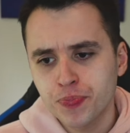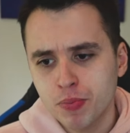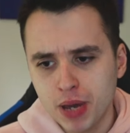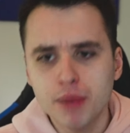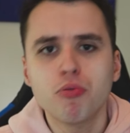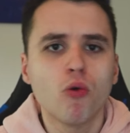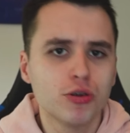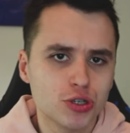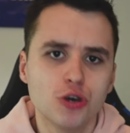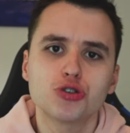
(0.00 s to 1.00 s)
people on
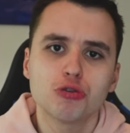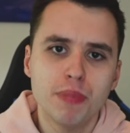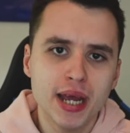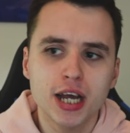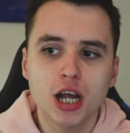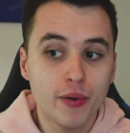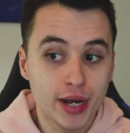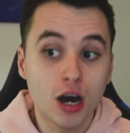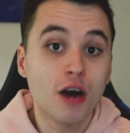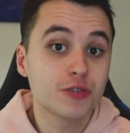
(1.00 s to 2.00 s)
social media
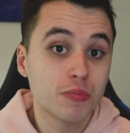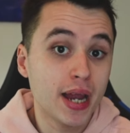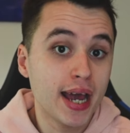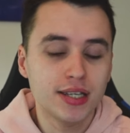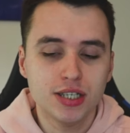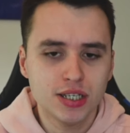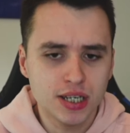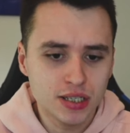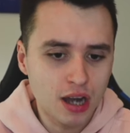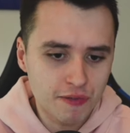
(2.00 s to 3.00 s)
going after players
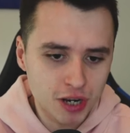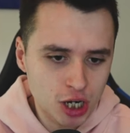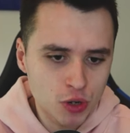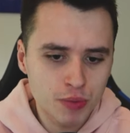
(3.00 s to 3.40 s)
is nothing new.